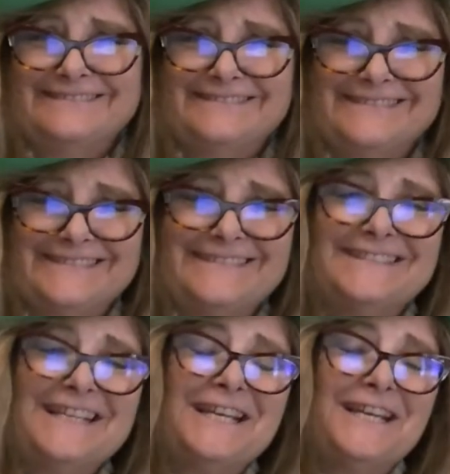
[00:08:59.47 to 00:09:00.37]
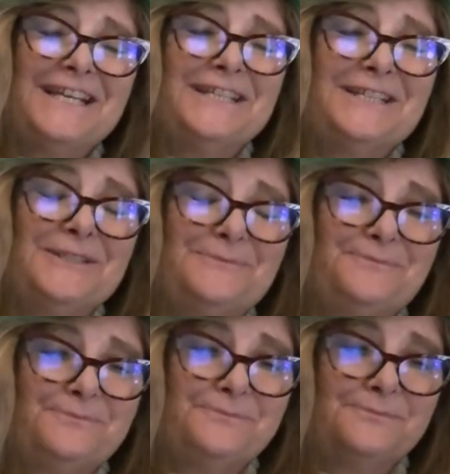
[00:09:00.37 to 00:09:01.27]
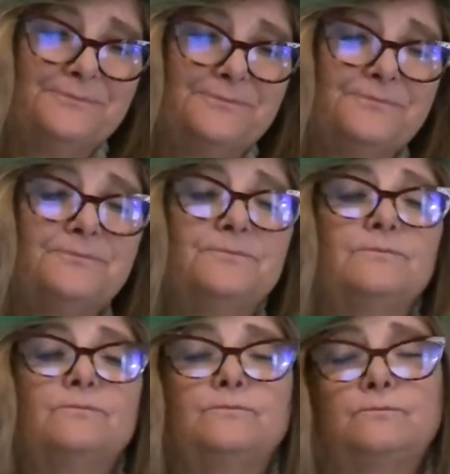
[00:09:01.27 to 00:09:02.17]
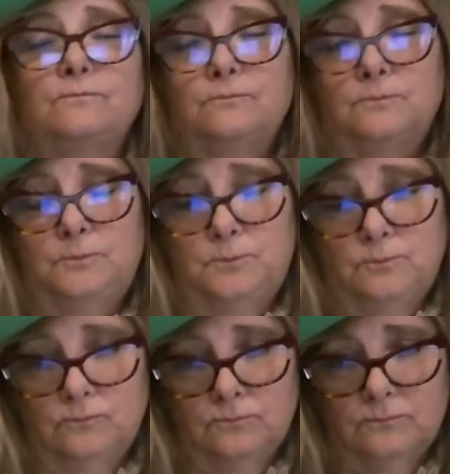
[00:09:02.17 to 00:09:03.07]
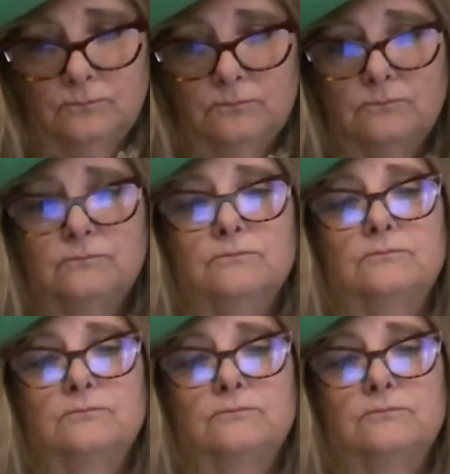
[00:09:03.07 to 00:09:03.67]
The person shown says nothing.